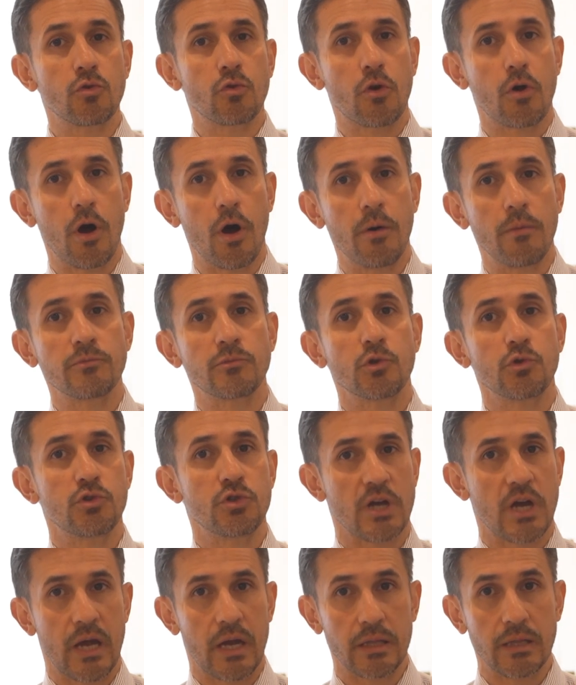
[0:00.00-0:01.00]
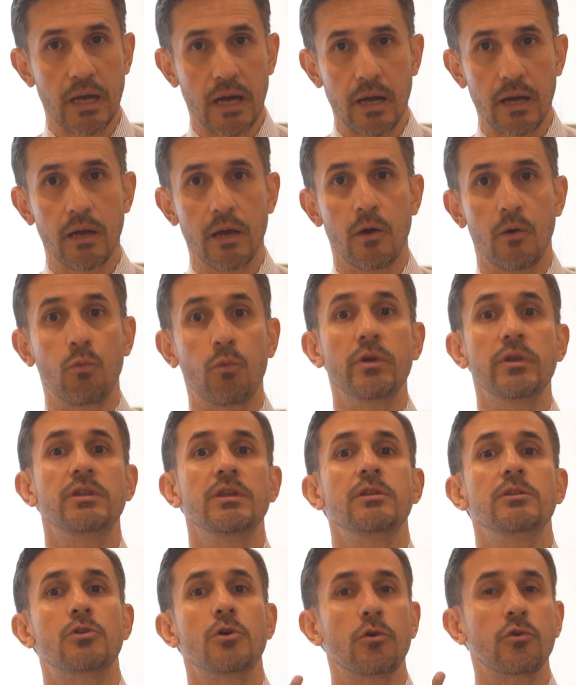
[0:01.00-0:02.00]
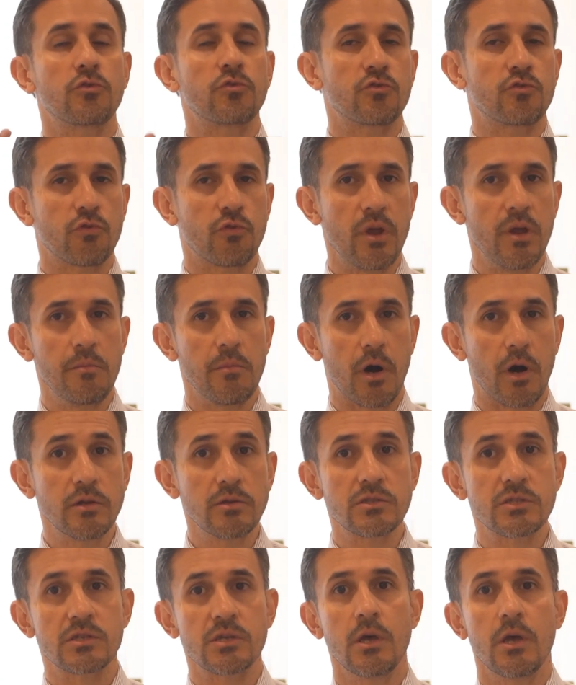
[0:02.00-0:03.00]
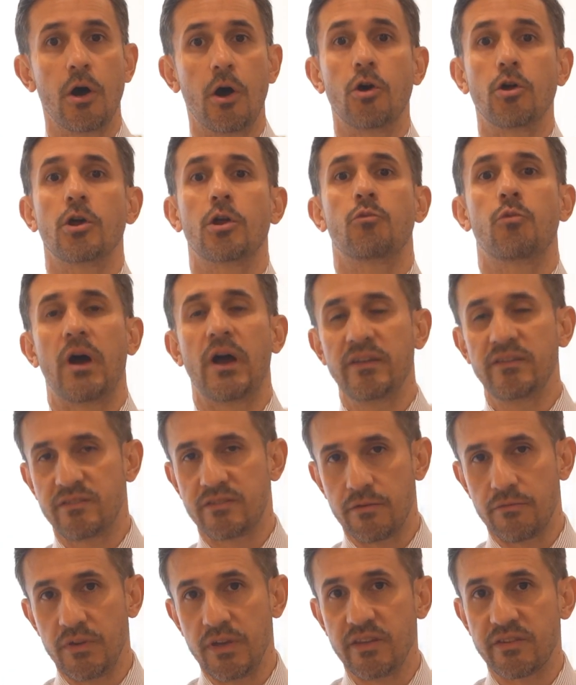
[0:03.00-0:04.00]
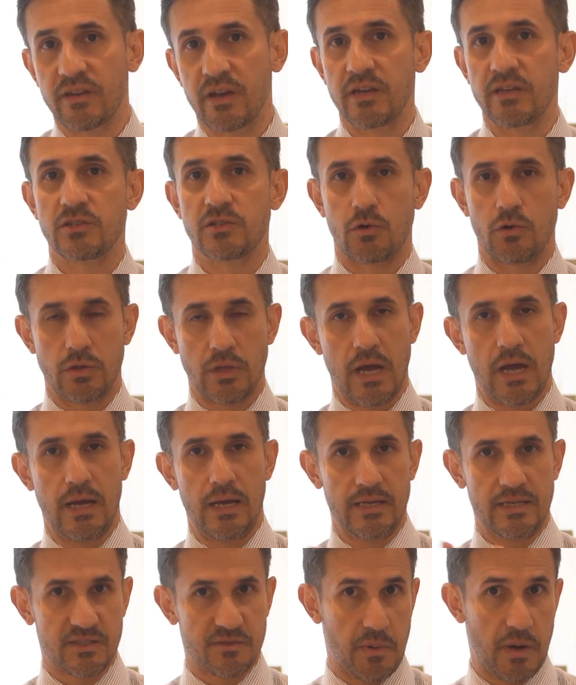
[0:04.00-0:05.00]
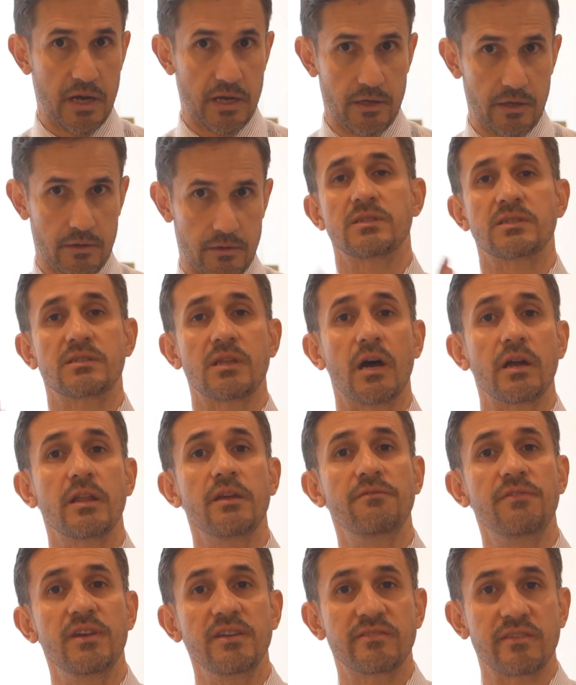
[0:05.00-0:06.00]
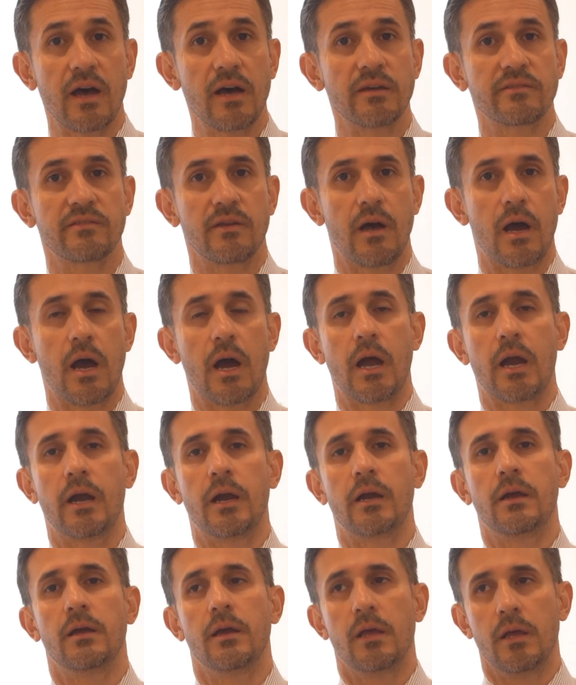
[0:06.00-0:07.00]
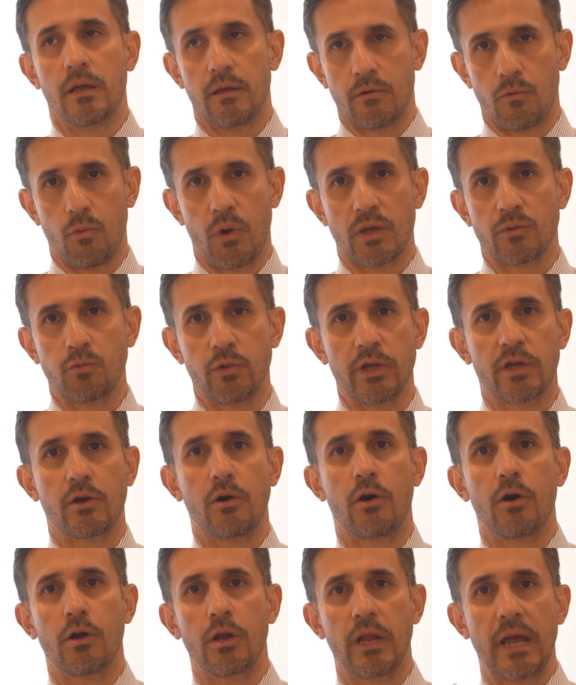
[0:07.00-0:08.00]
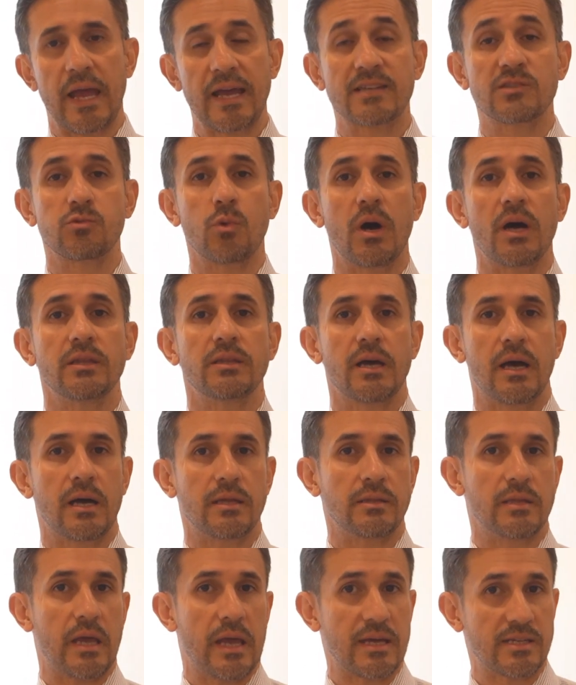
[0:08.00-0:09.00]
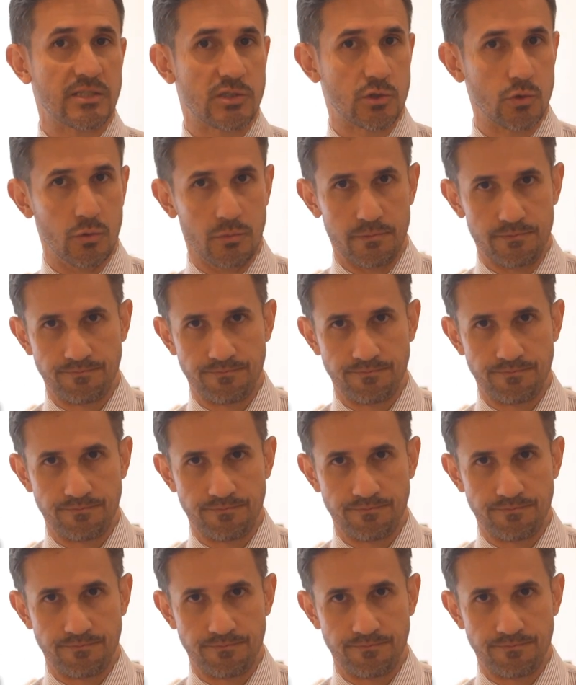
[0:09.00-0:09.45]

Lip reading: to come to China within those 3 months, otherwise the visa is gonna expire. Study visas are what we call X1 and X2.